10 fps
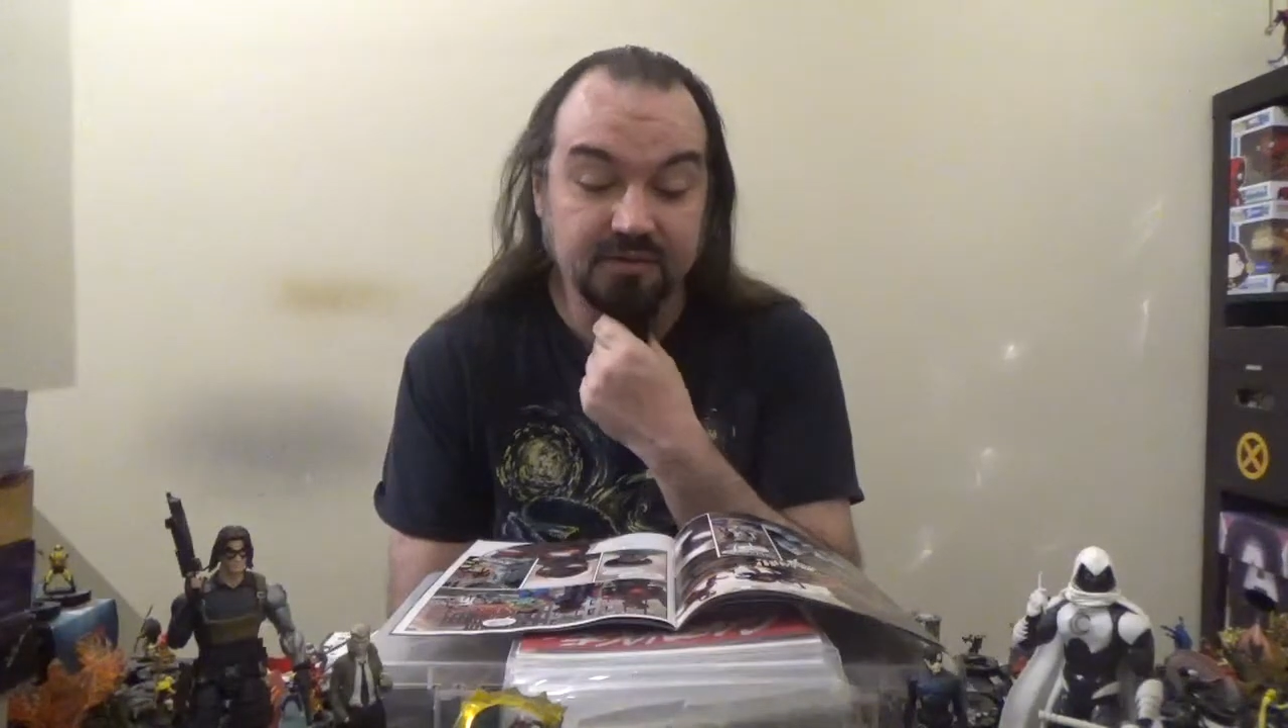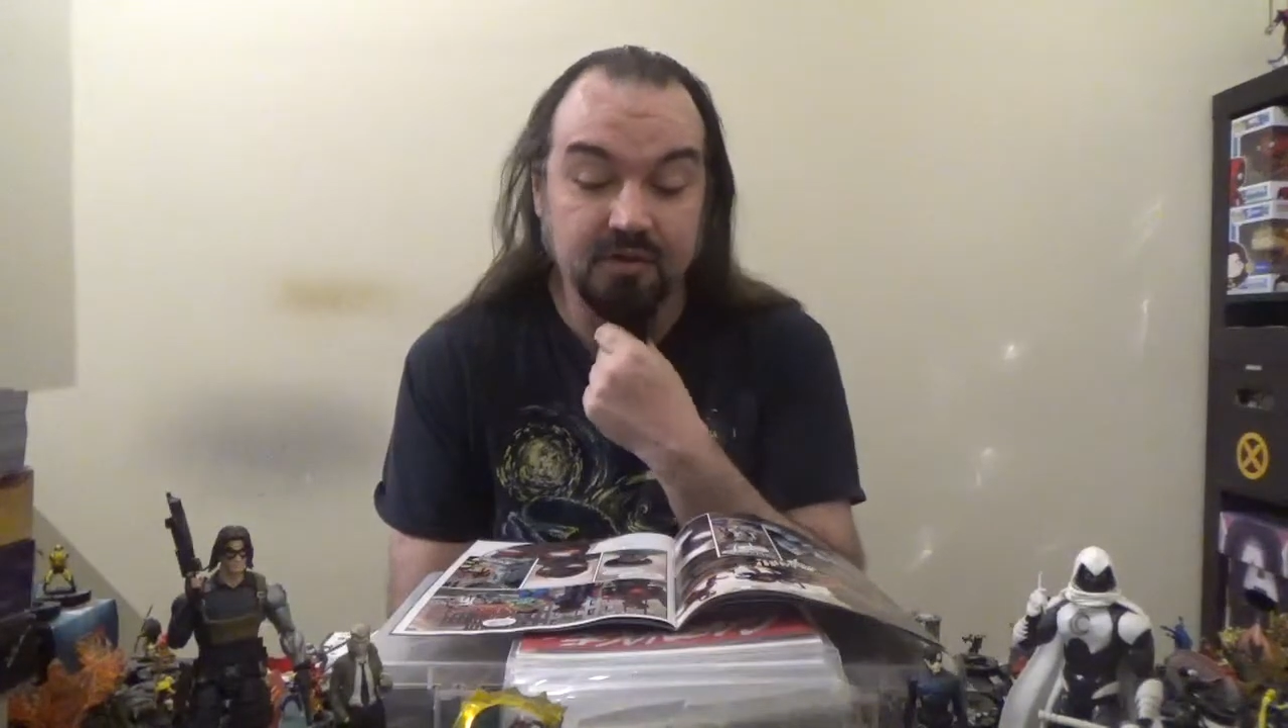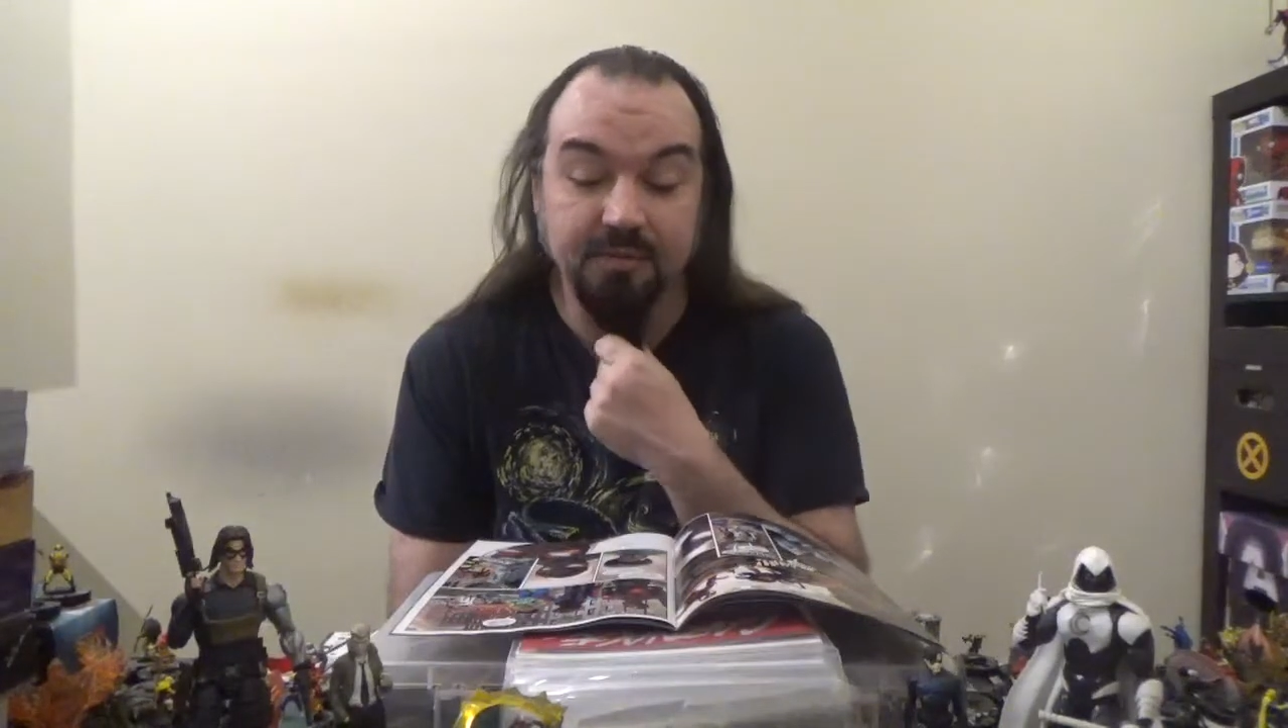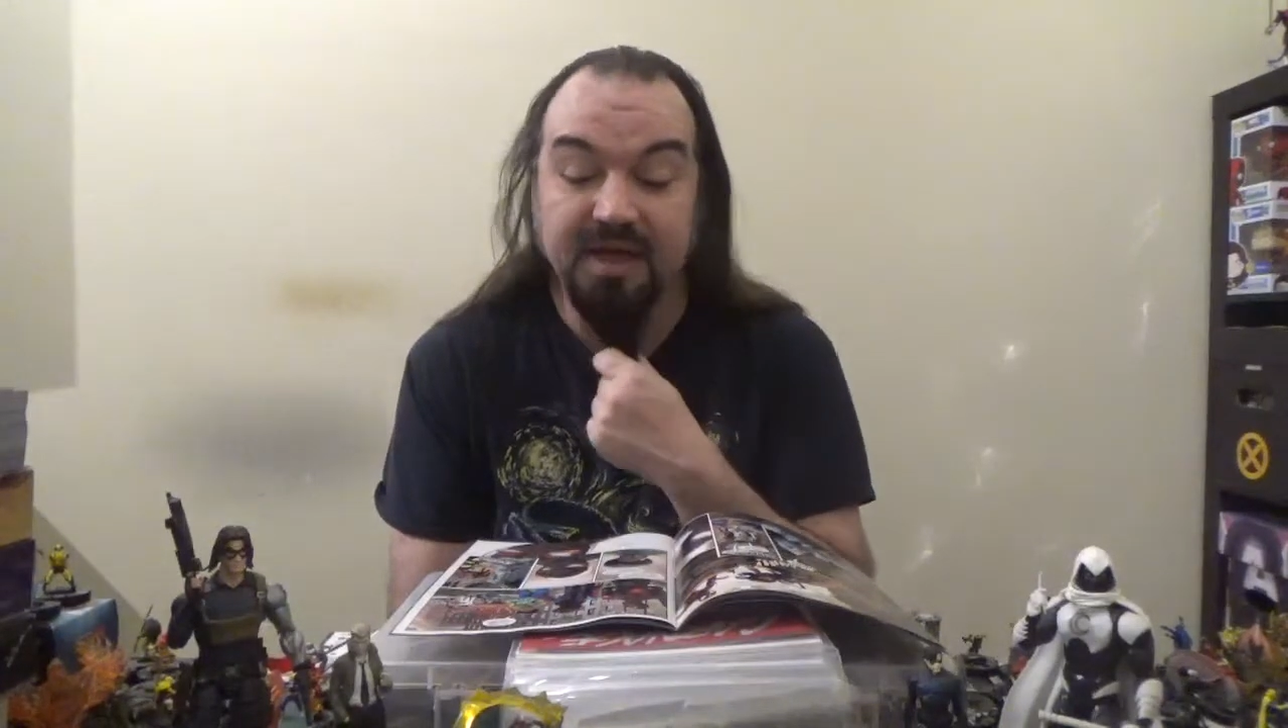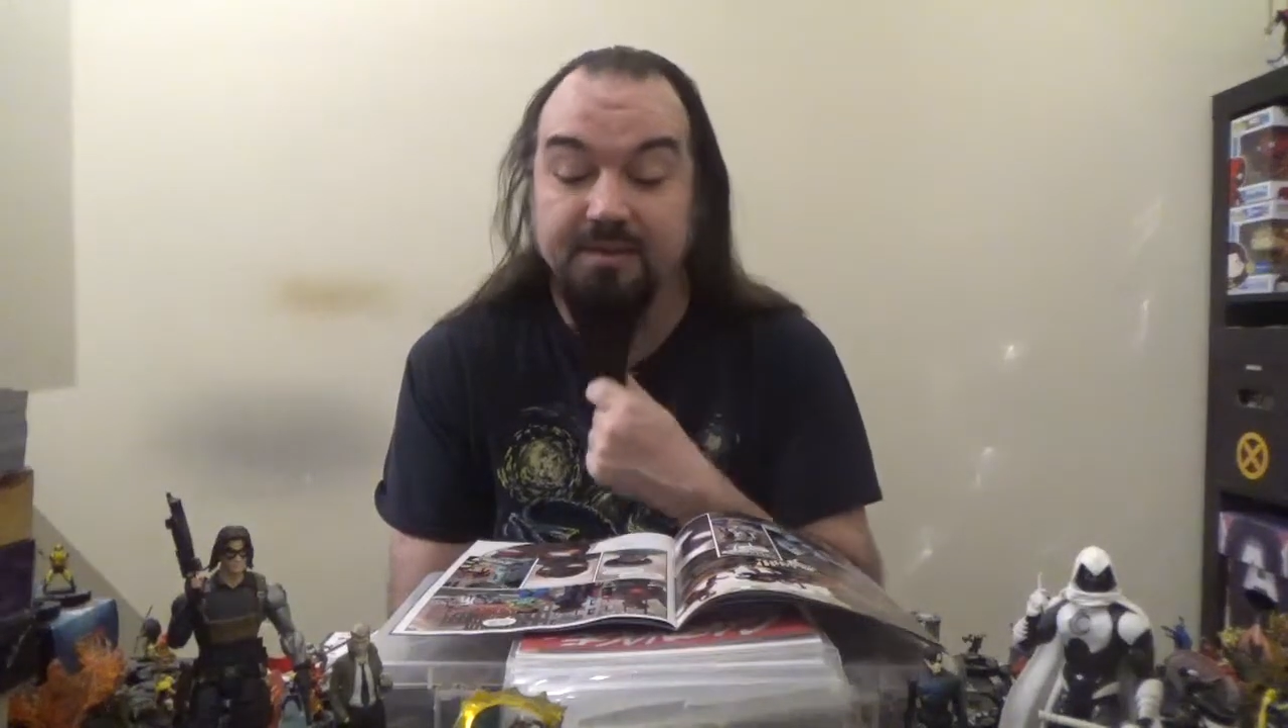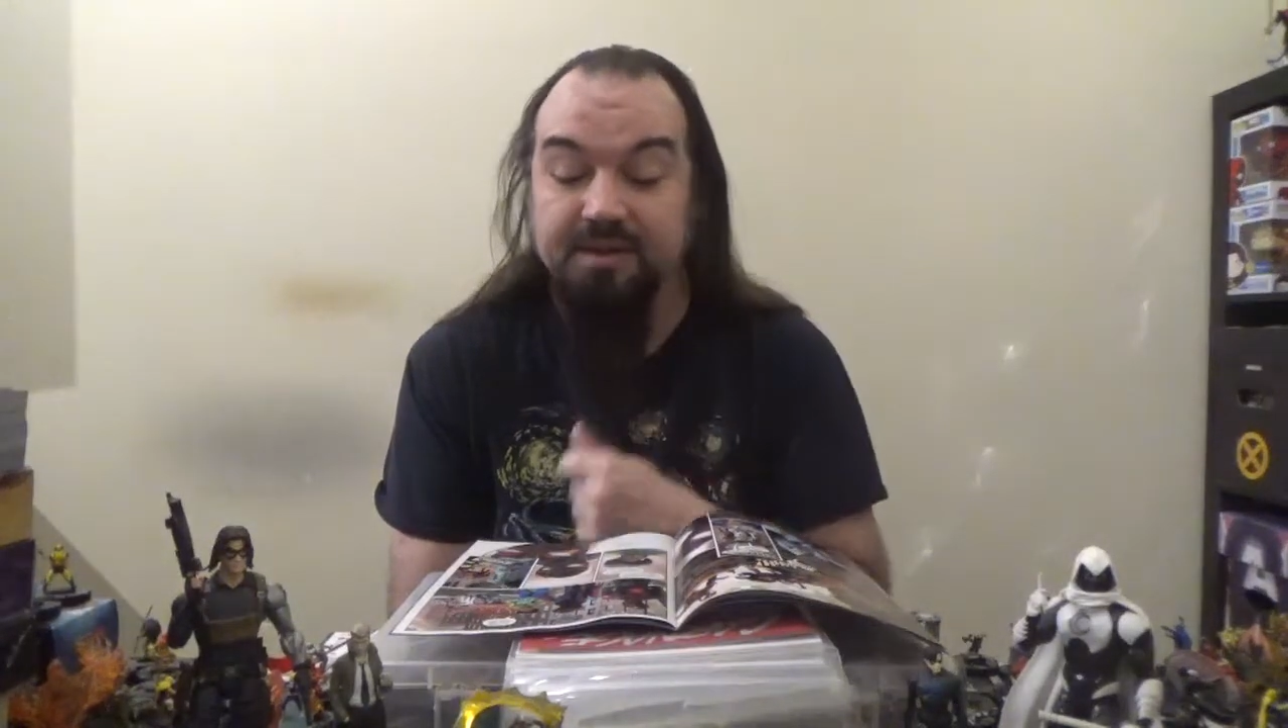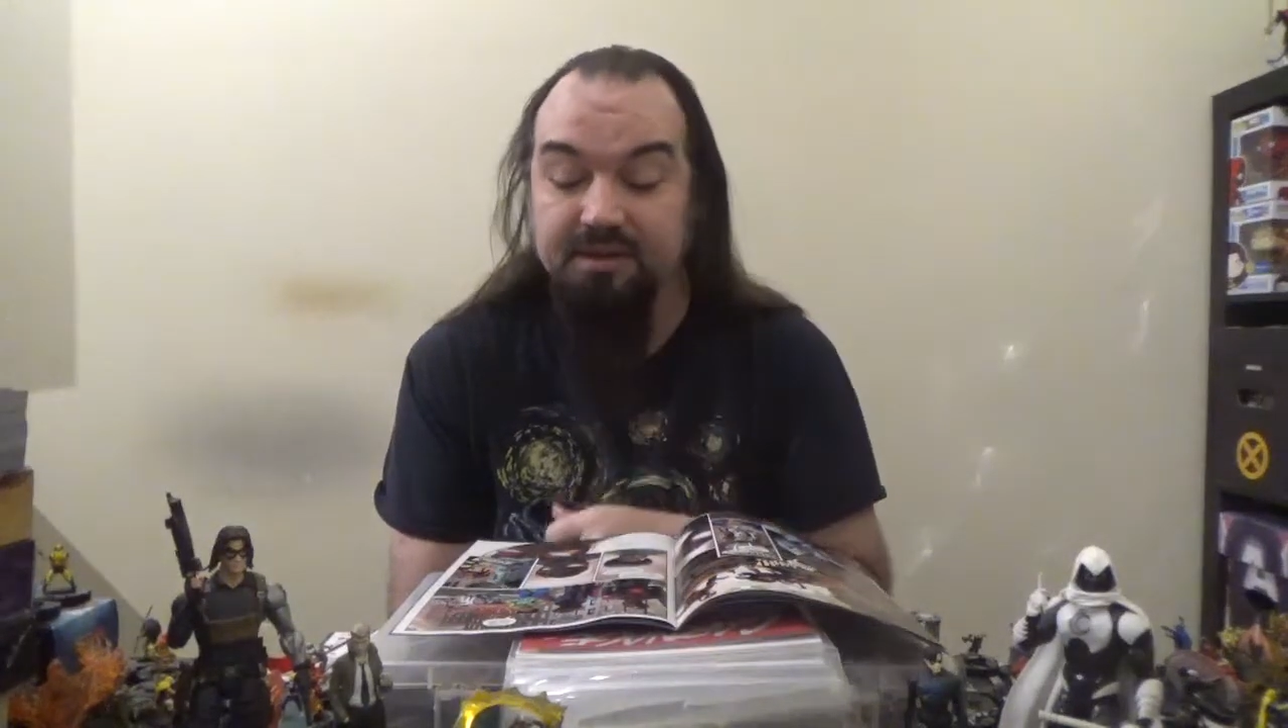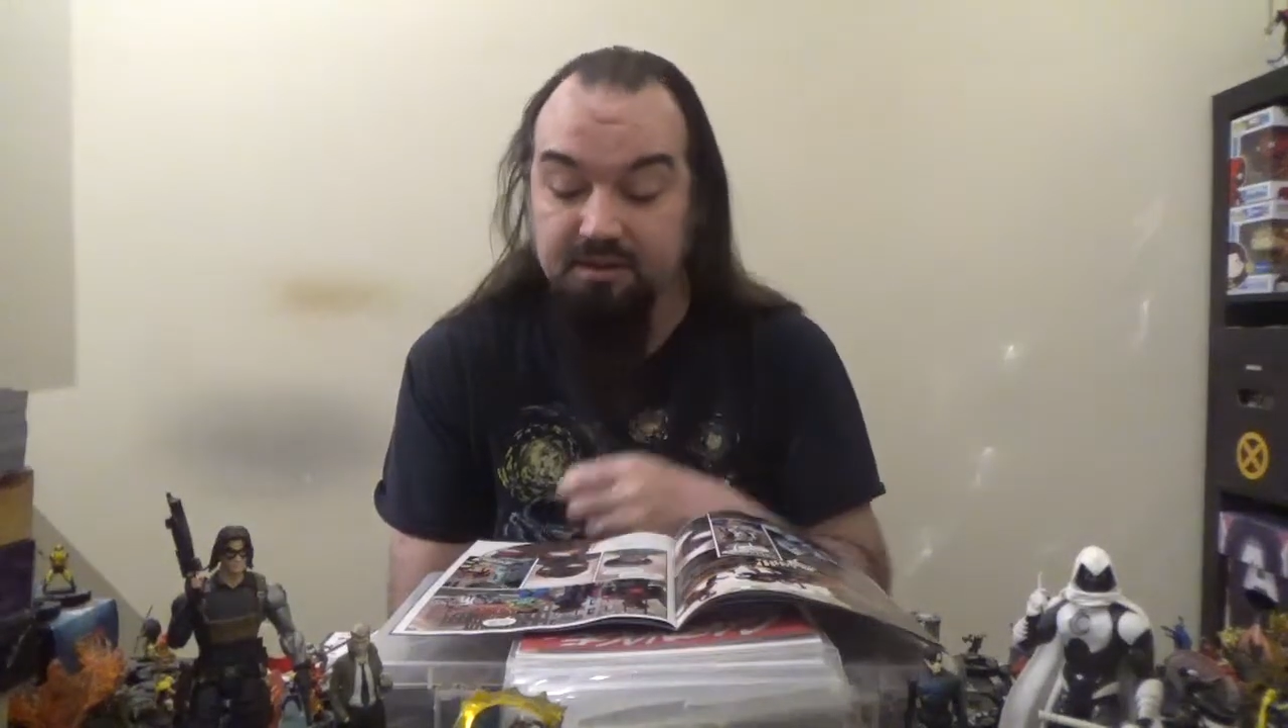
her baby,